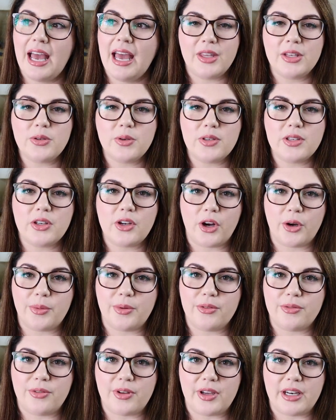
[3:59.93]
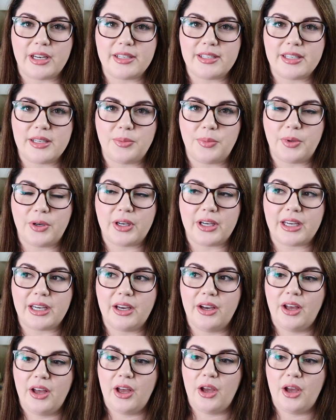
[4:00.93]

This is an urban fantasy book